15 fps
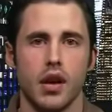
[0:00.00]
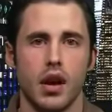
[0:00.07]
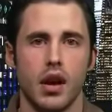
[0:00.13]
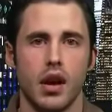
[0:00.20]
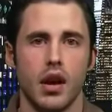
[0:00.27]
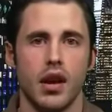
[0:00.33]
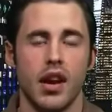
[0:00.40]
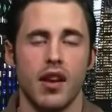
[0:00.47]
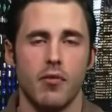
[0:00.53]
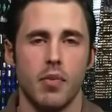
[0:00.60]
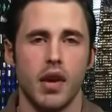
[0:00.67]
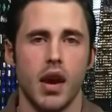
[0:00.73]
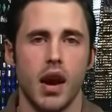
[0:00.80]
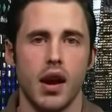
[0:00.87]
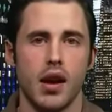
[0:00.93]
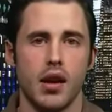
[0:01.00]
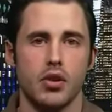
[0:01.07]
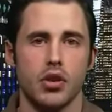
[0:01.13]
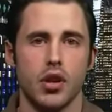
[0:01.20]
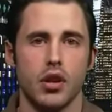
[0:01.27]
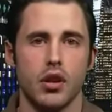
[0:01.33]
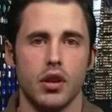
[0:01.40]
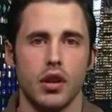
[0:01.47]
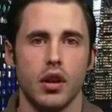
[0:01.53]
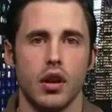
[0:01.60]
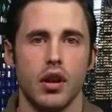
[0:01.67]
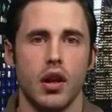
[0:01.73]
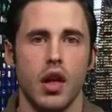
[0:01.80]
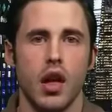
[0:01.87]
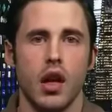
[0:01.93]
uh, an FBI agent,
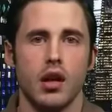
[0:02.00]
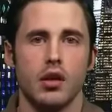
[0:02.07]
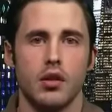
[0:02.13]
uh,